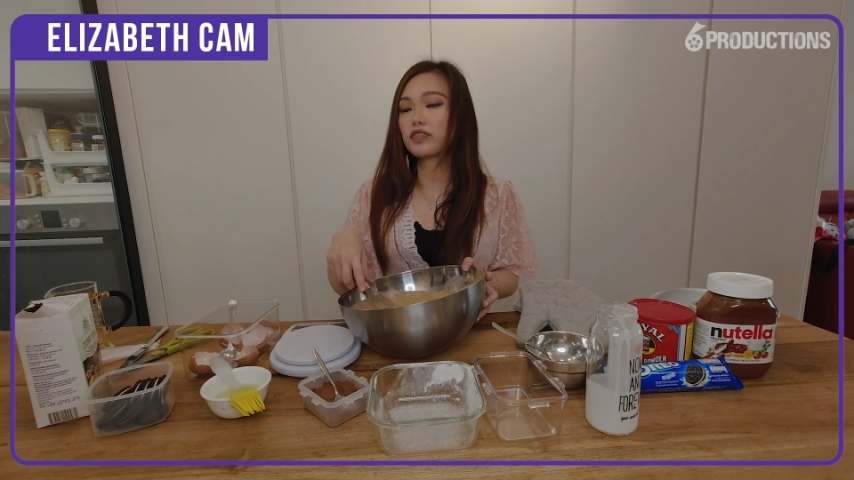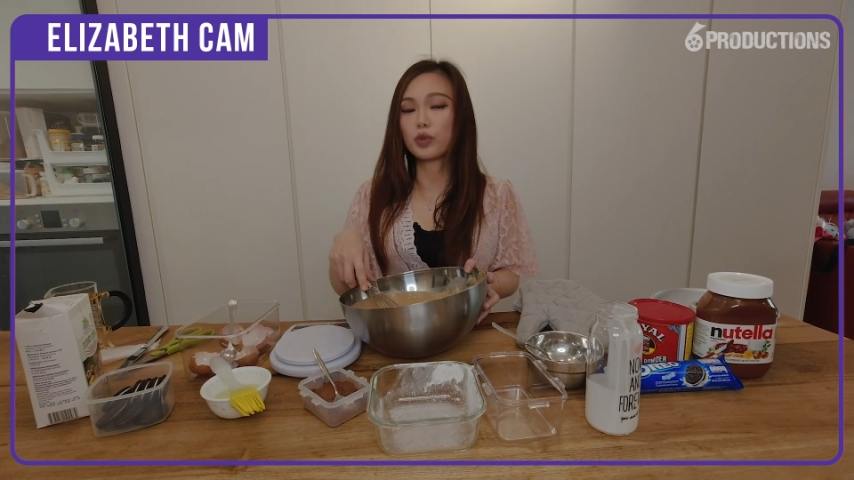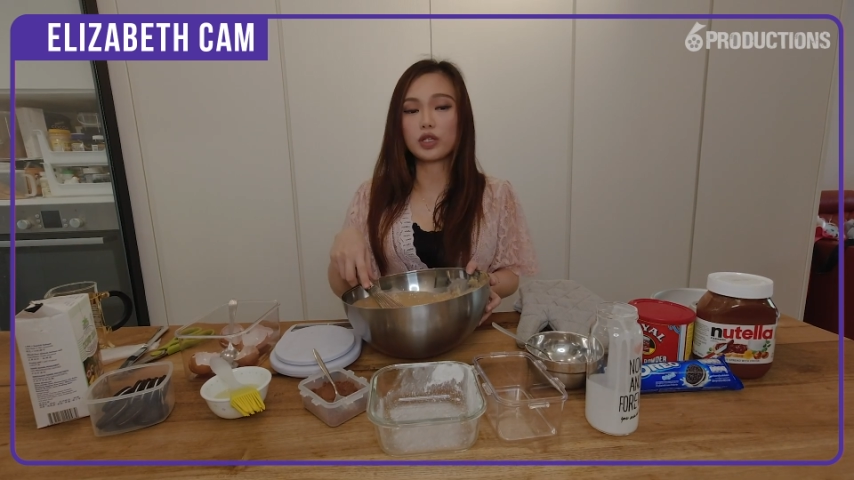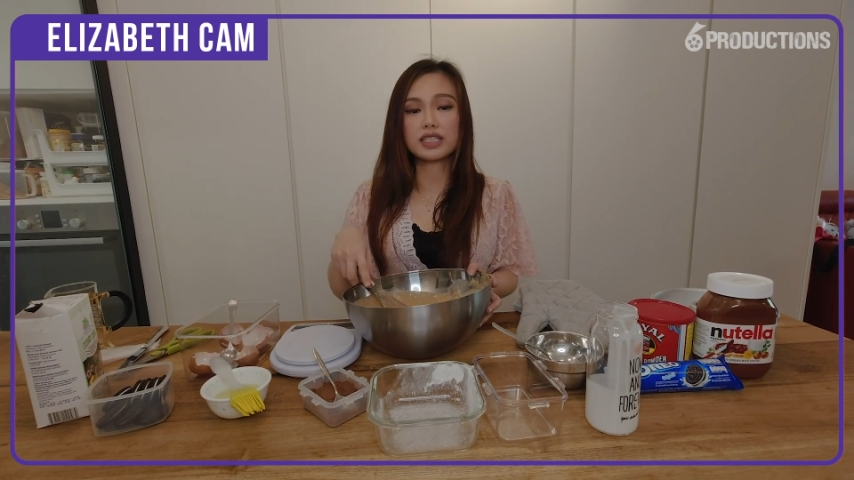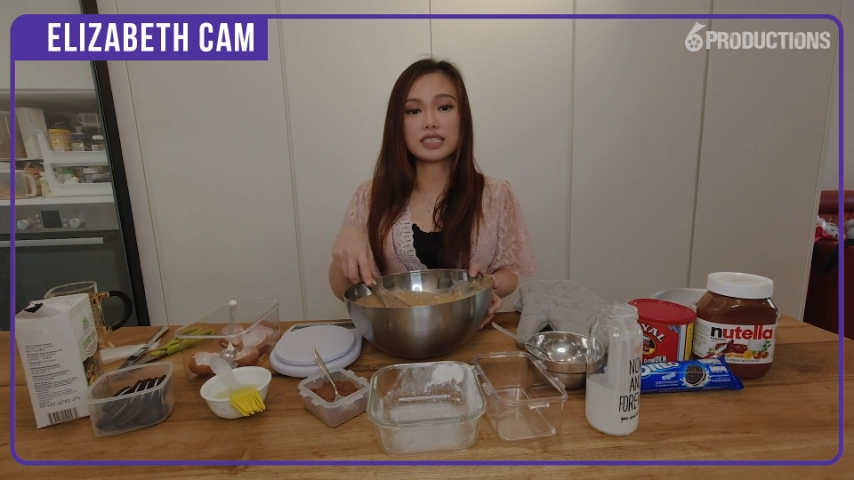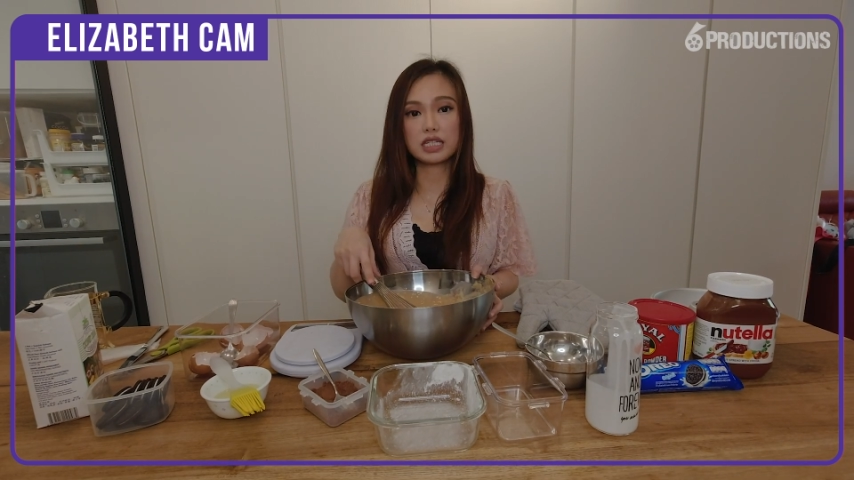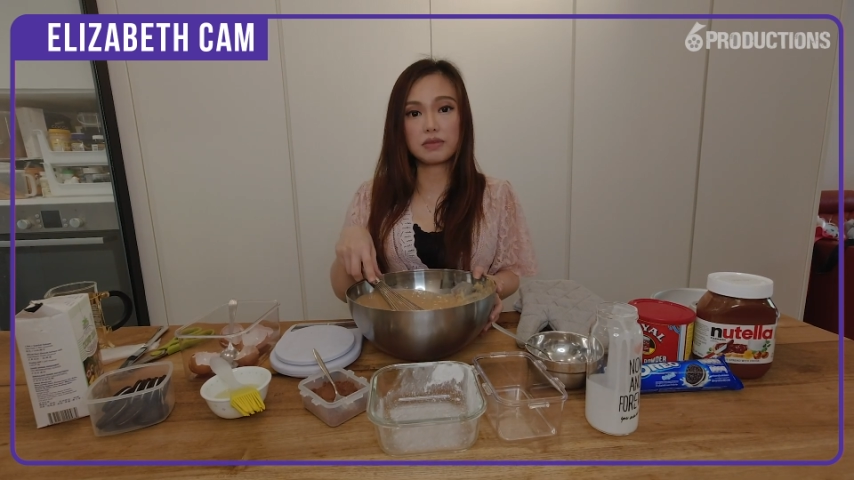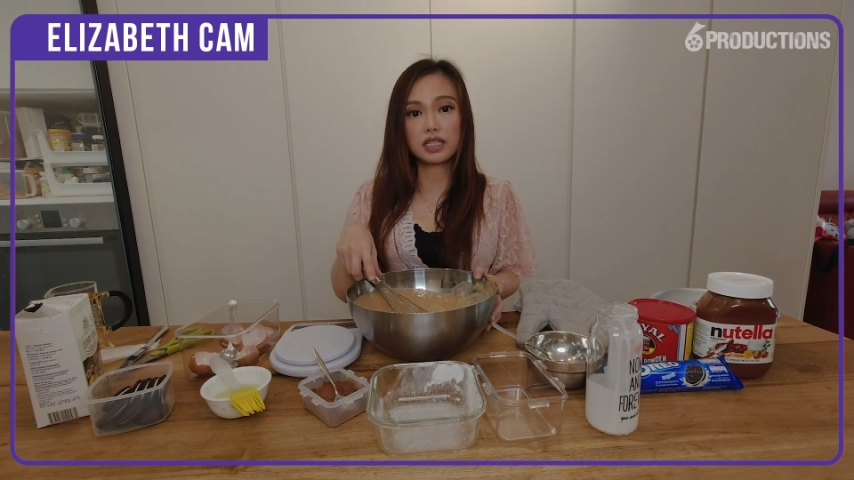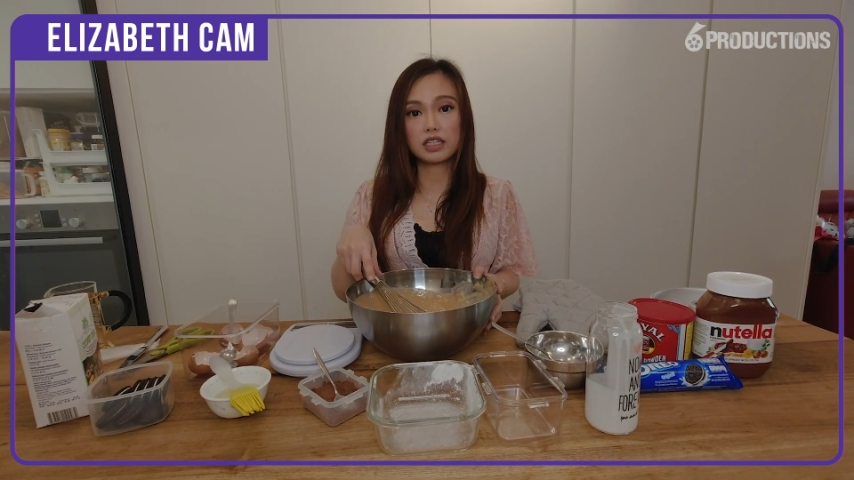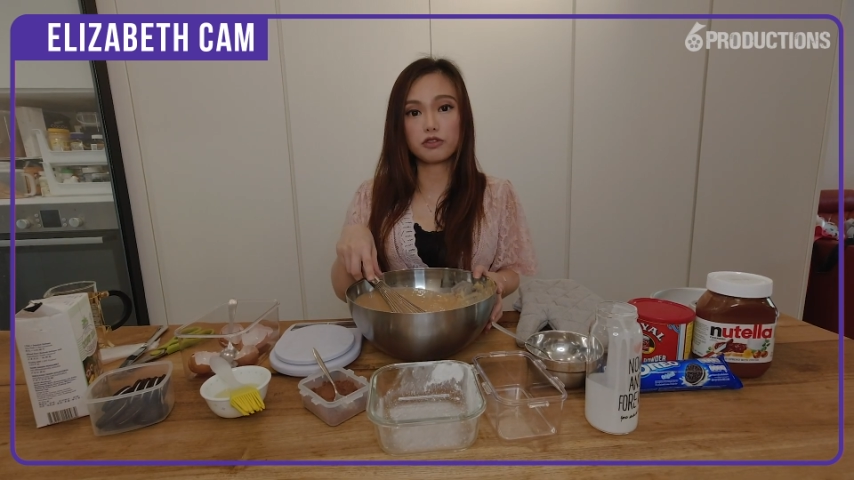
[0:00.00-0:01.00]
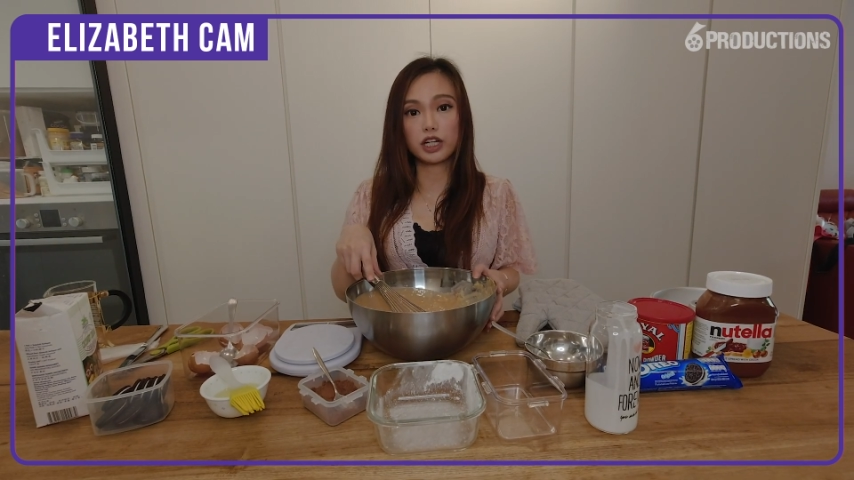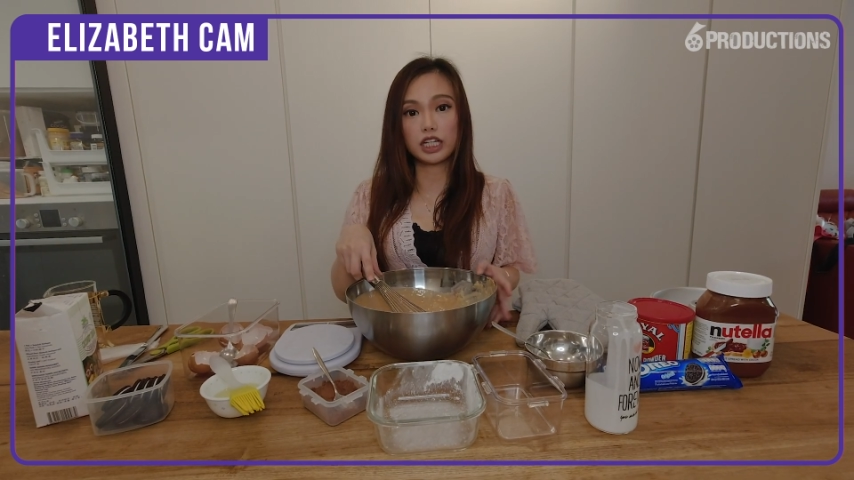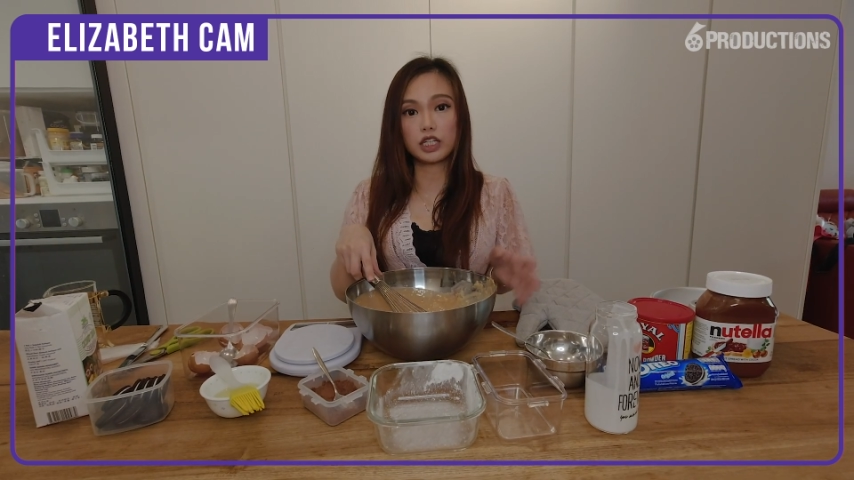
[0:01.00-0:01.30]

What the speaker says: when you're steaming it, right,